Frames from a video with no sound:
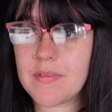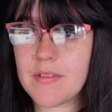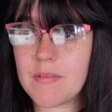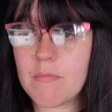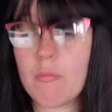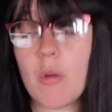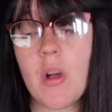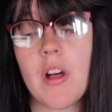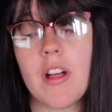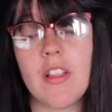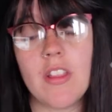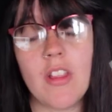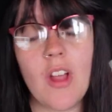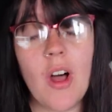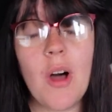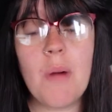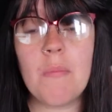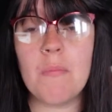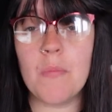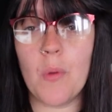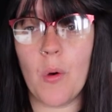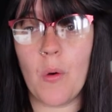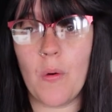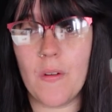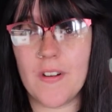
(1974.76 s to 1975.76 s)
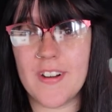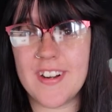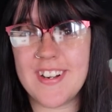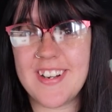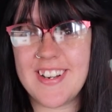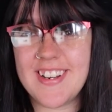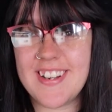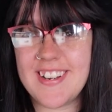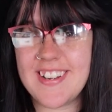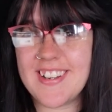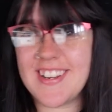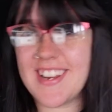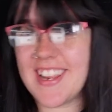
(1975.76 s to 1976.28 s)
well, a lot more
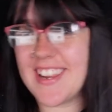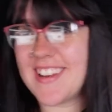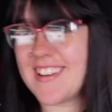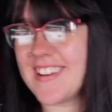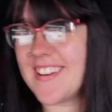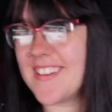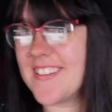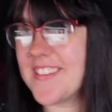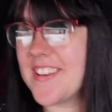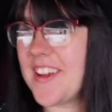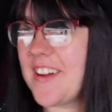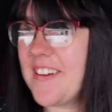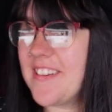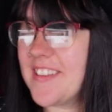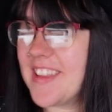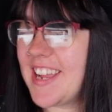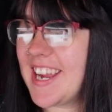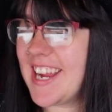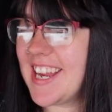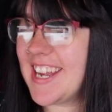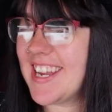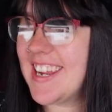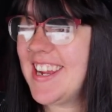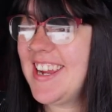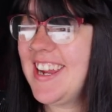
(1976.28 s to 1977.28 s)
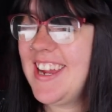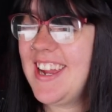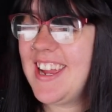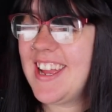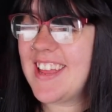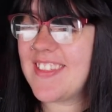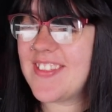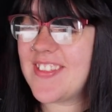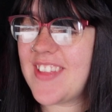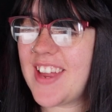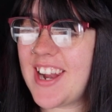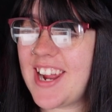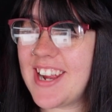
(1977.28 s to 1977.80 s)
detailed outline
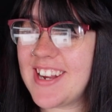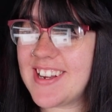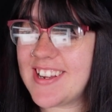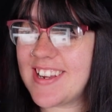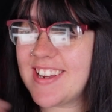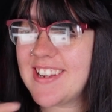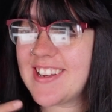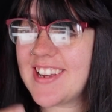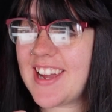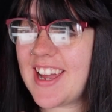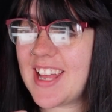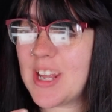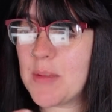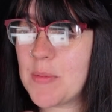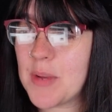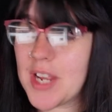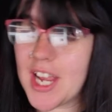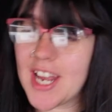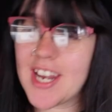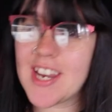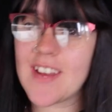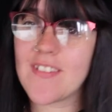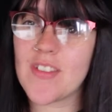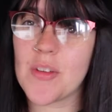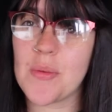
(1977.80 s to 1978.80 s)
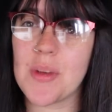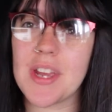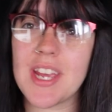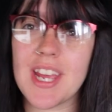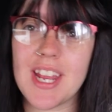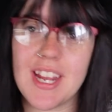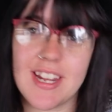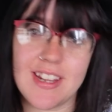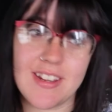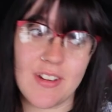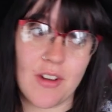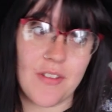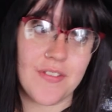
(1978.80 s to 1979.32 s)
than I did at the beginning of the week
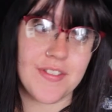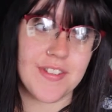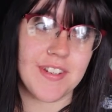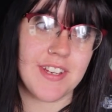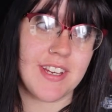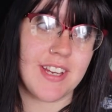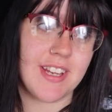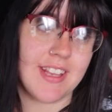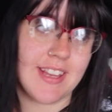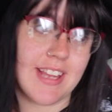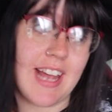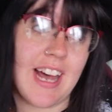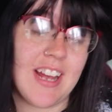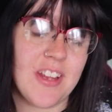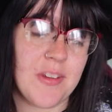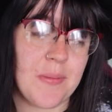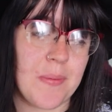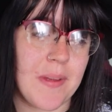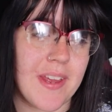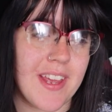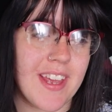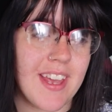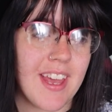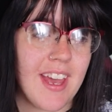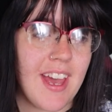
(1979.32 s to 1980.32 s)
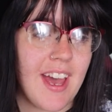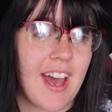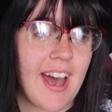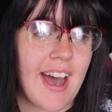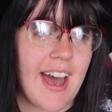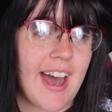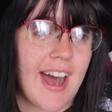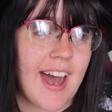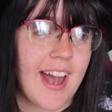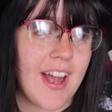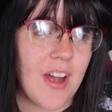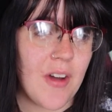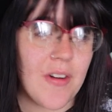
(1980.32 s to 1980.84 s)
and obviously last week,
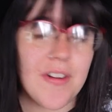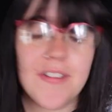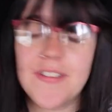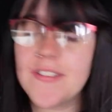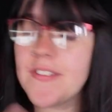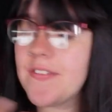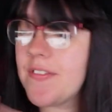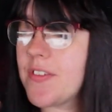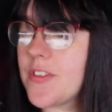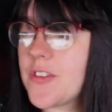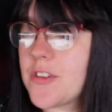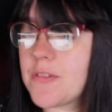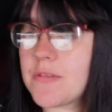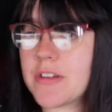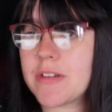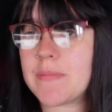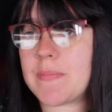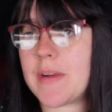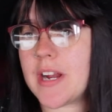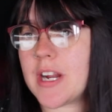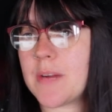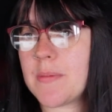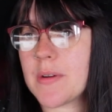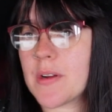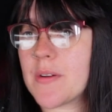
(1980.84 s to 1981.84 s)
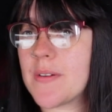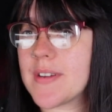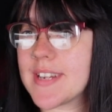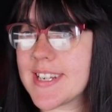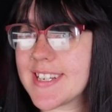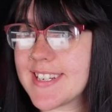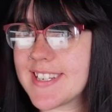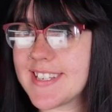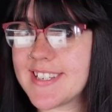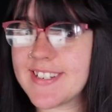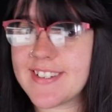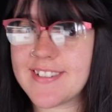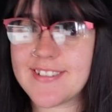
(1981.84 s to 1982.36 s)
I honestly feel so much better about going
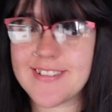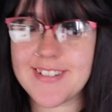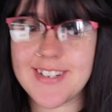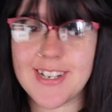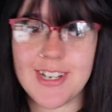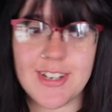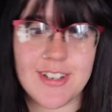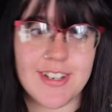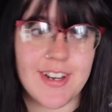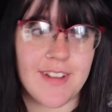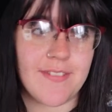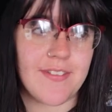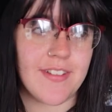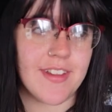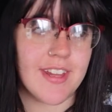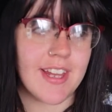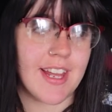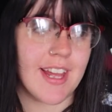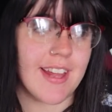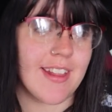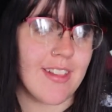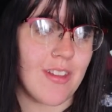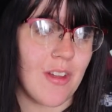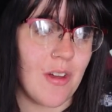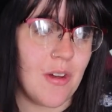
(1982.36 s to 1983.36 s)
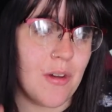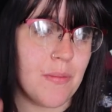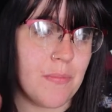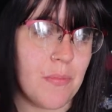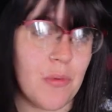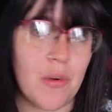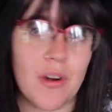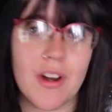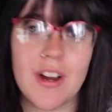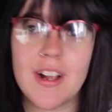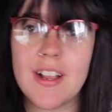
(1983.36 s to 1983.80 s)
into the dissertation. I feel like I'm a lot more